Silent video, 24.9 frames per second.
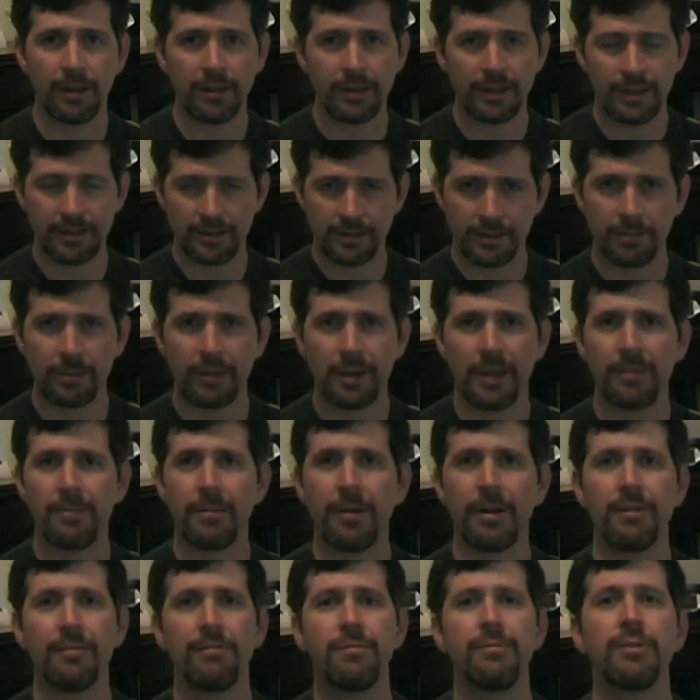that some of that
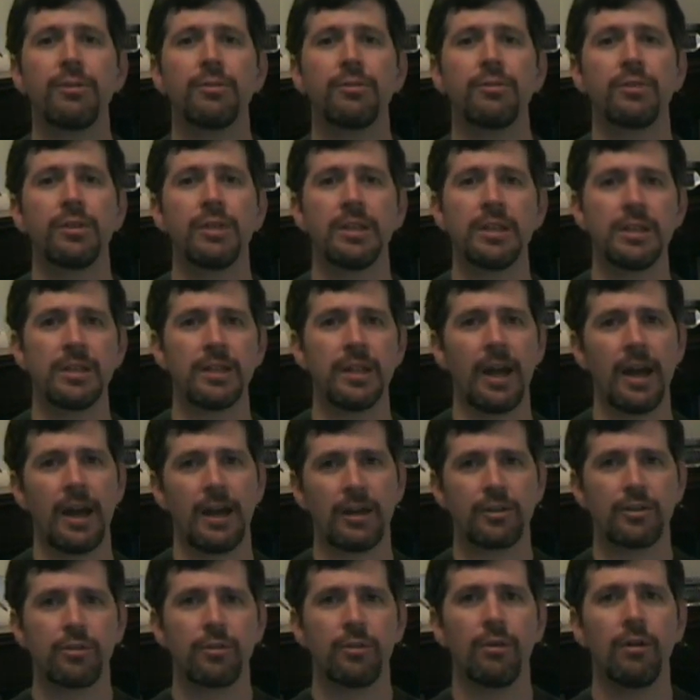might have filtered into the
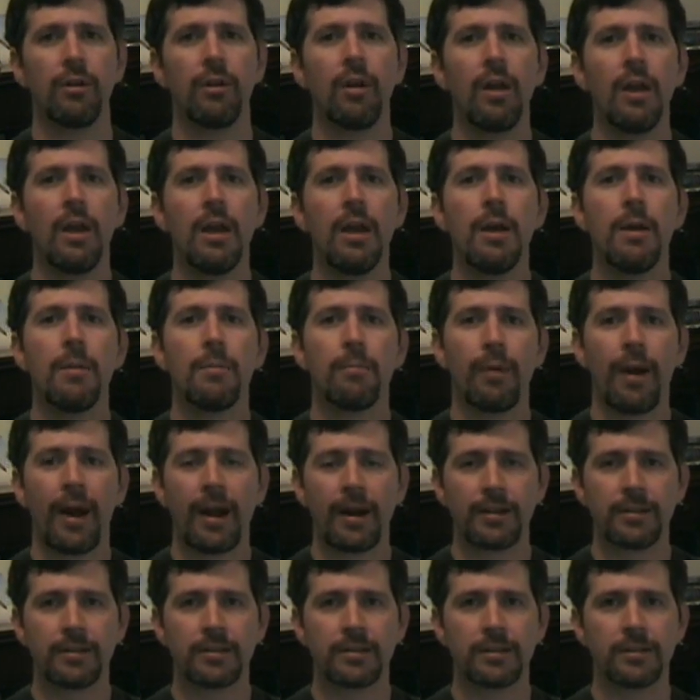actual
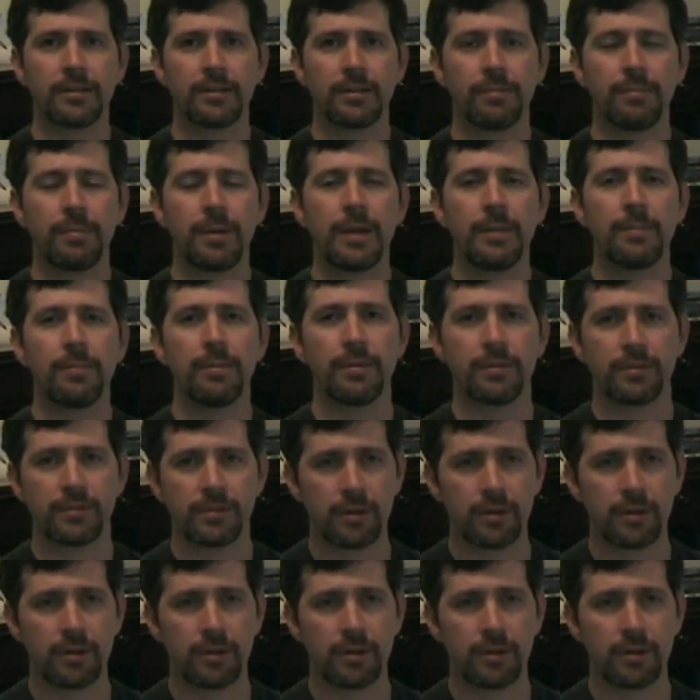practices of people.